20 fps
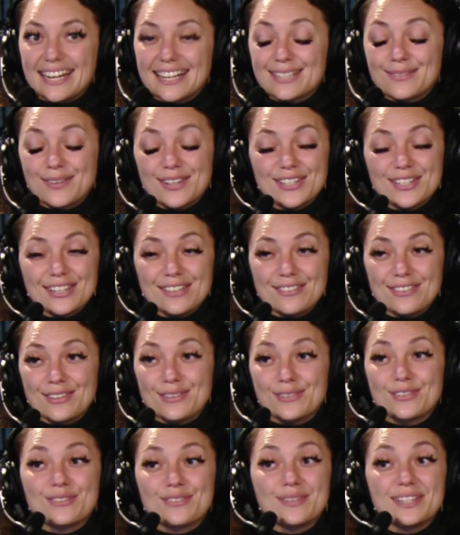especially for
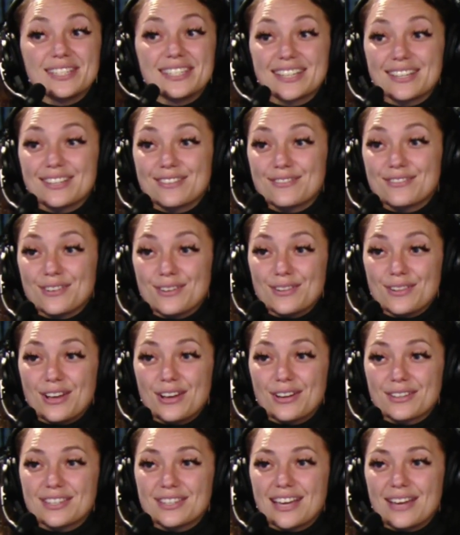those who have been together for a
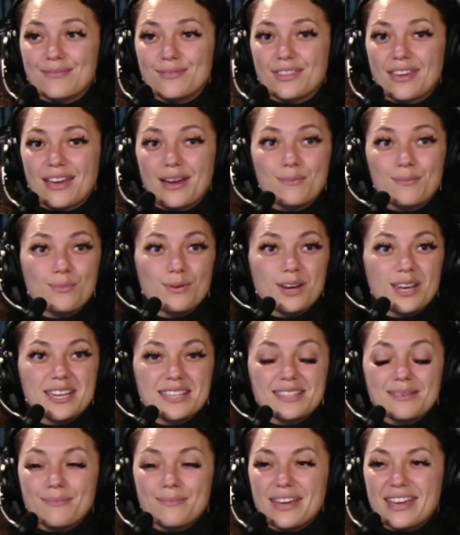long time without
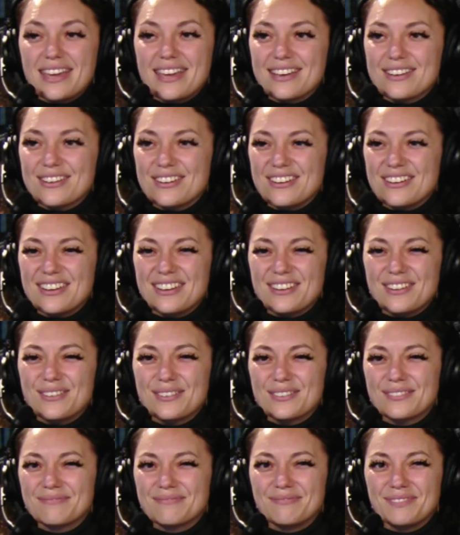breaking the bank or, you know,